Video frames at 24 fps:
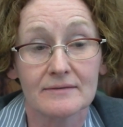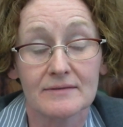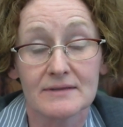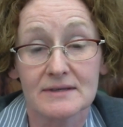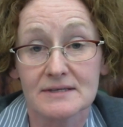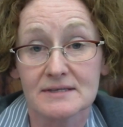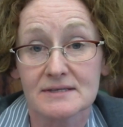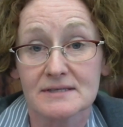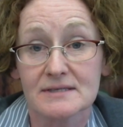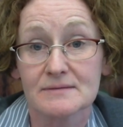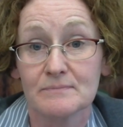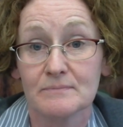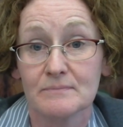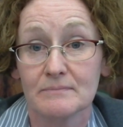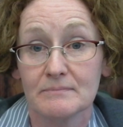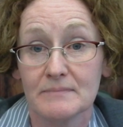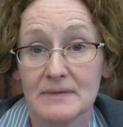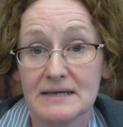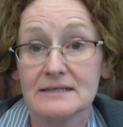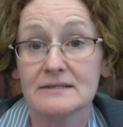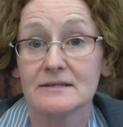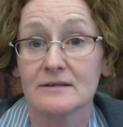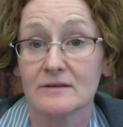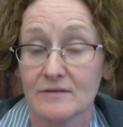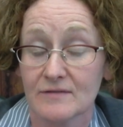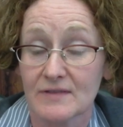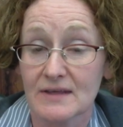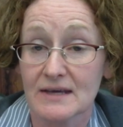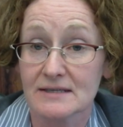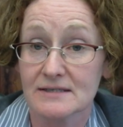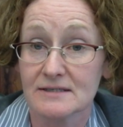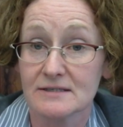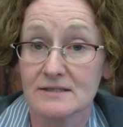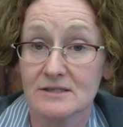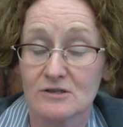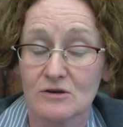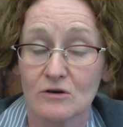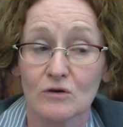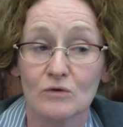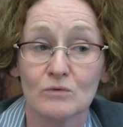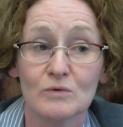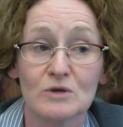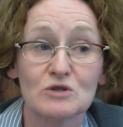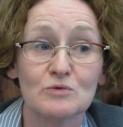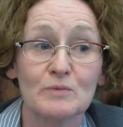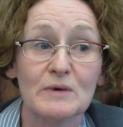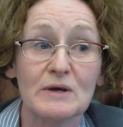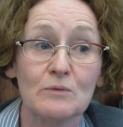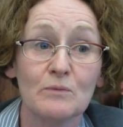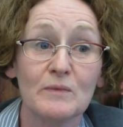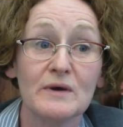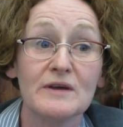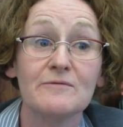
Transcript: this meeting of the SCCR, which we,